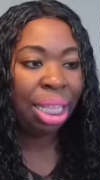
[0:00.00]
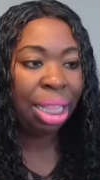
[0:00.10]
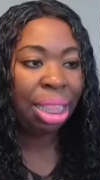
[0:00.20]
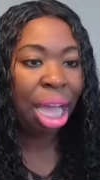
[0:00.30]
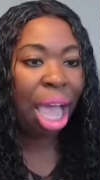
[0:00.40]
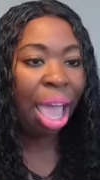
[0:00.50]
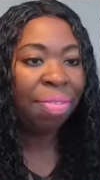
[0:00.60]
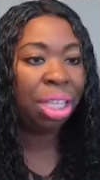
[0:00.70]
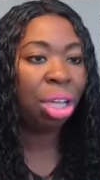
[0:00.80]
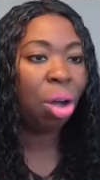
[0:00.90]
the
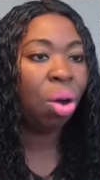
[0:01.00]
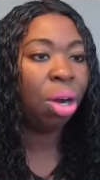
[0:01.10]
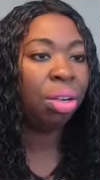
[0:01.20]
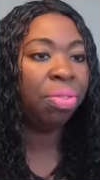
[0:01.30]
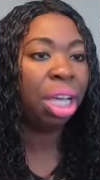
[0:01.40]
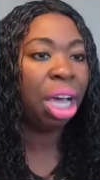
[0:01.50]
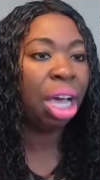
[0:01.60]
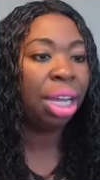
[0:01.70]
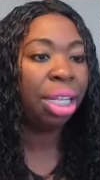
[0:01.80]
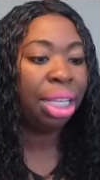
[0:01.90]
having the heart of
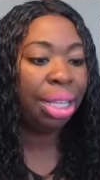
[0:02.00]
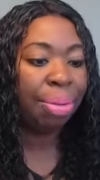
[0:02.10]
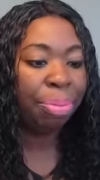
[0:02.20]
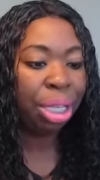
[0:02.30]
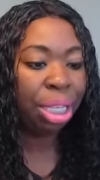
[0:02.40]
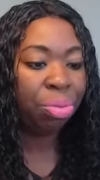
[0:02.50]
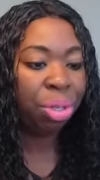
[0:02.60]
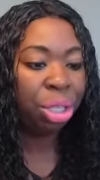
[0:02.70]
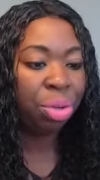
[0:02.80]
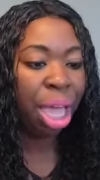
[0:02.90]
God, because
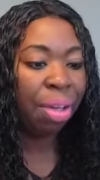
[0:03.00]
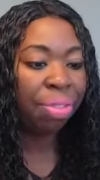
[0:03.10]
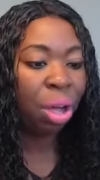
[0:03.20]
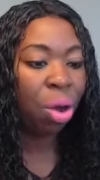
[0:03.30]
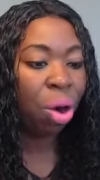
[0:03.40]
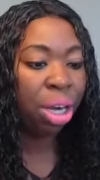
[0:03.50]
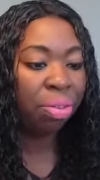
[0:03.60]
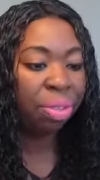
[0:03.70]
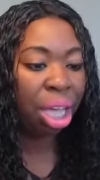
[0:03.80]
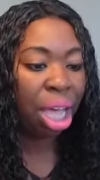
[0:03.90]
when you have the heart
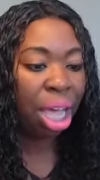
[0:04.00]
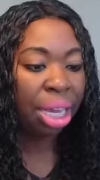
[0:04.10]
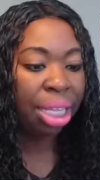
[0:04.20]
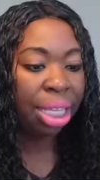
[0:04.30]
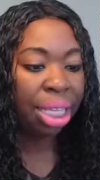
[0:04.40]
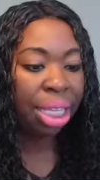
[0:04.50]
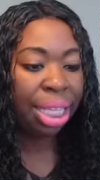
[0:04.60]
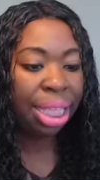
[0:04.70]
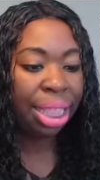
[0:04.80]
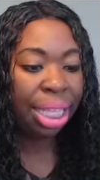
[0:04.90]
of God,
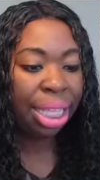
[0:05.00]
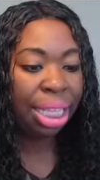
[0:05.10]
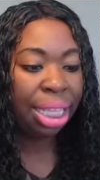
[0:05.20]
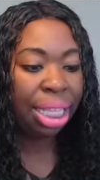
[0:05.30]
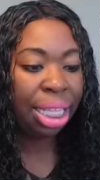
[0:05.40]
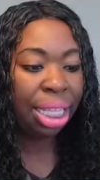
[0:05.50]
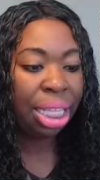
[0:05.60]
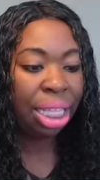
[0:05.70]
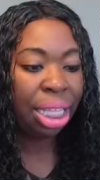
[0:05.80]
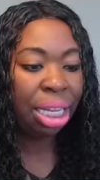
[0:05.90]
then
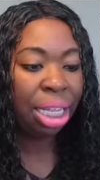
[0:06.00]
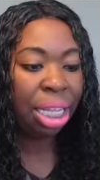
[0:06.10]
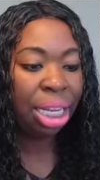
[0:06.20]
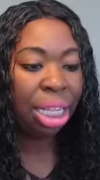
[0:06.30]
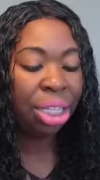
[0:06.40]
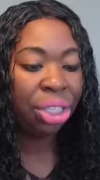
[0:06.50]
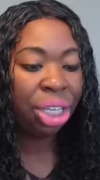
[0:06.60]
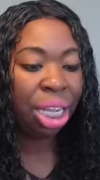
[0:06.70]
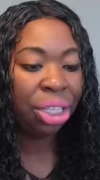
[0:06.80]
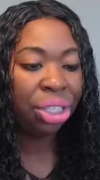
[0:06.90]
it, it, it
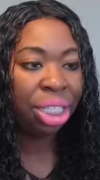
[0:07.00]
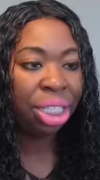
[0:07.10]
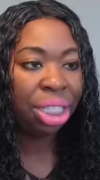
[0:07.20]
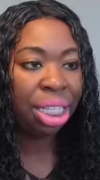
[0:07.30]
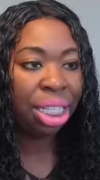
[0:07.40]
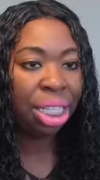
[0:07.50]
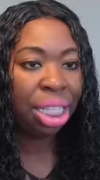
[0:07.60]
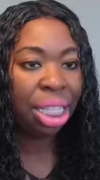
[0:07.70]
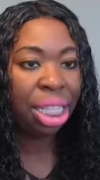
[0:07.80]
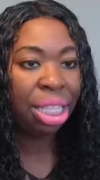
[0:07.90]
changes
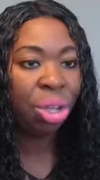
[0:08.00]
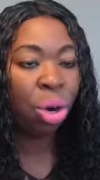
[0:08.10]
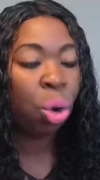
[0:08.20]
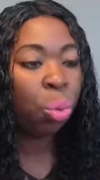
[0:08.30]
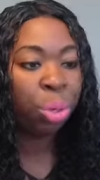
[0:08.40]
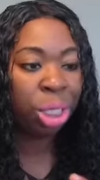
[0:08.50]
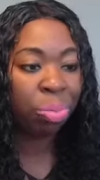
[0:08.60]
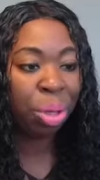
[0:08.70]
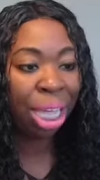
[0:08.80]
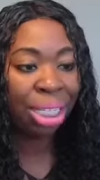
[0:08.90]
your whole
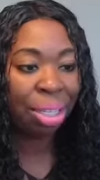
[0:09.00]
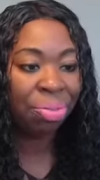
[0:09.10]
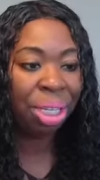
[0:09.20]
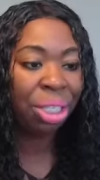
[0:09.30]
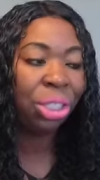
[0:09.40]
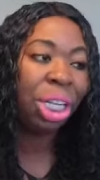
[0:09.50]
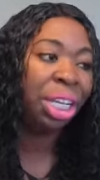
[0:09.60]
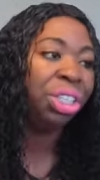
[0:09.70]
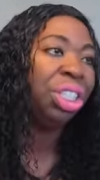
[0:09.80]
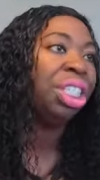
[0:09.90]
perspective and it
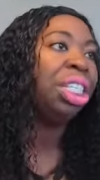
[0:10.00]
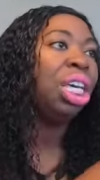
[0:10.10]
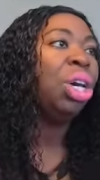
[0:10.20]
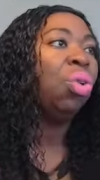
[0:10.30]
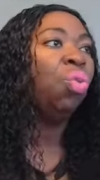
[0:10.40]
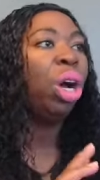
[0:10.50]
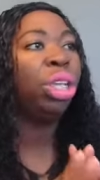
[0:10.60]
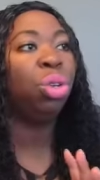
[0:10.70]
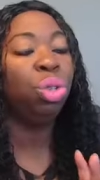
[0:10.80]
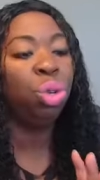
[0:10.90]
changes
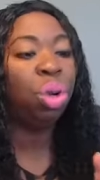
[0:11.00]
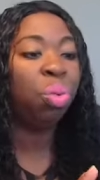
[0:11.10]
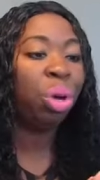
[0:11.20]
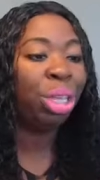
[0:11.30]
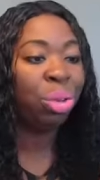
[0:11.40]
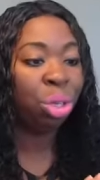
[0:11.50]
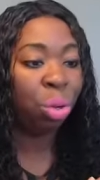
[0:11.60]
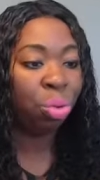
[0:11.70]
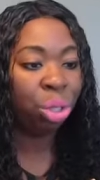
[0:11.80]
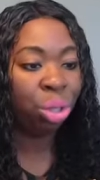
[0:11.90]
what you do and what you
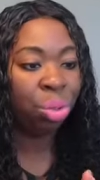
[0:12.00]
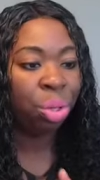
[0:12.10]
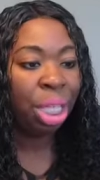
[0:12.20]
don't do.